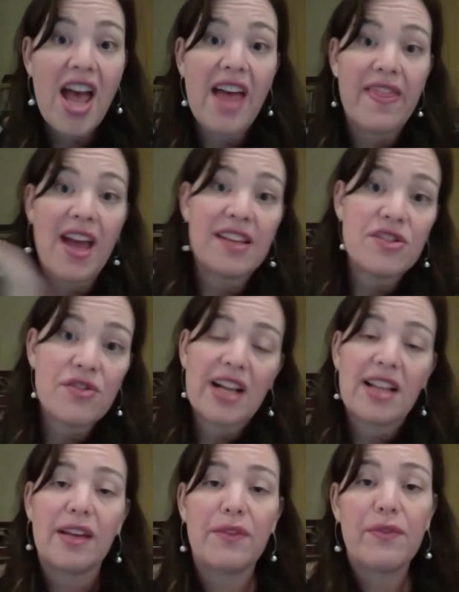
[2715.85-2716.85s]
and that
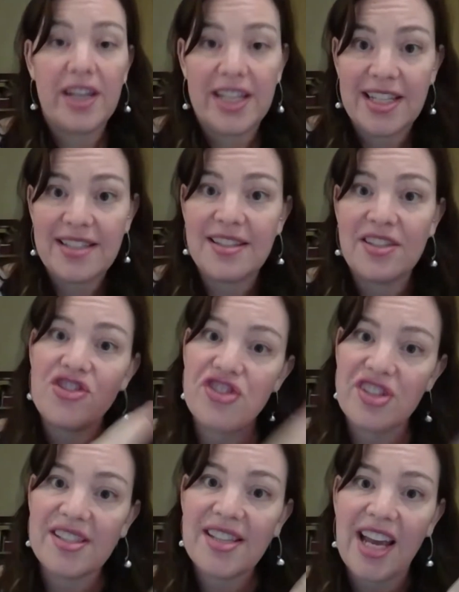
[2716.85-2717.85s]
directly finances your
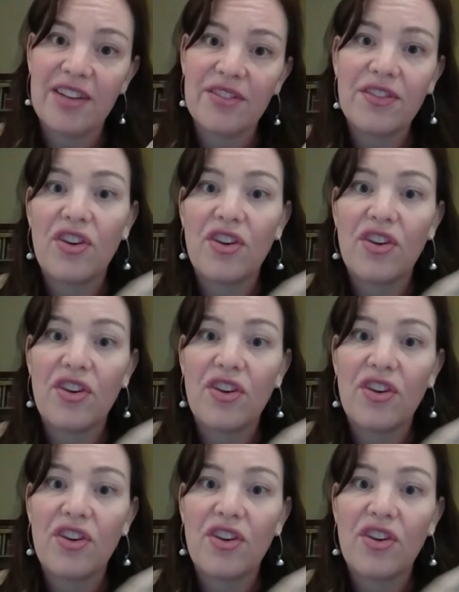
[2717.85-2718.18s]
discounts